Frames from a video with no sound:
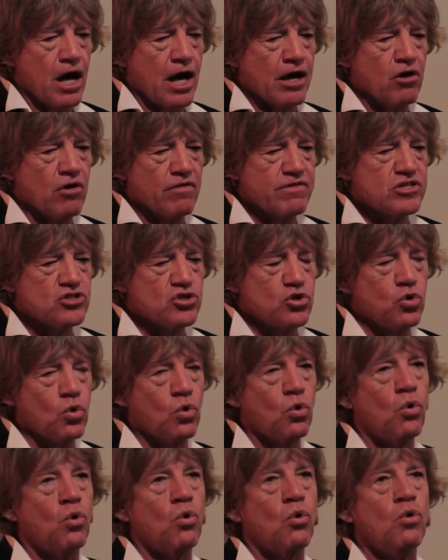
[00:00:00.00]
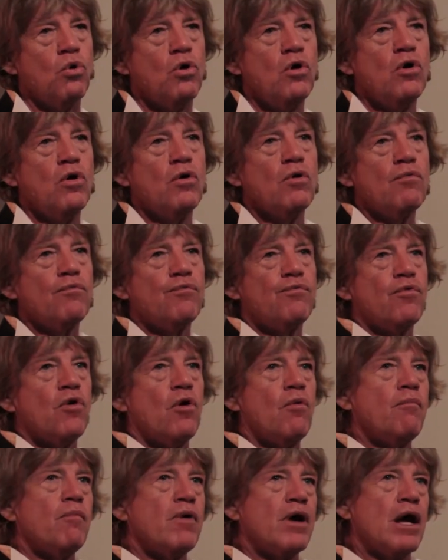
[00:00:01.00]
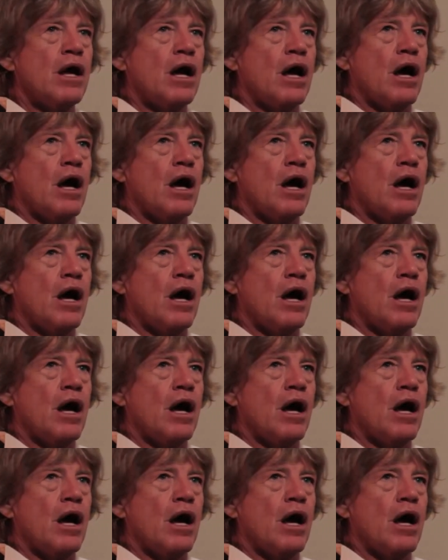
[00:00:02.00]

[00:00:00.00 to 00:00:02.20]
got this call from.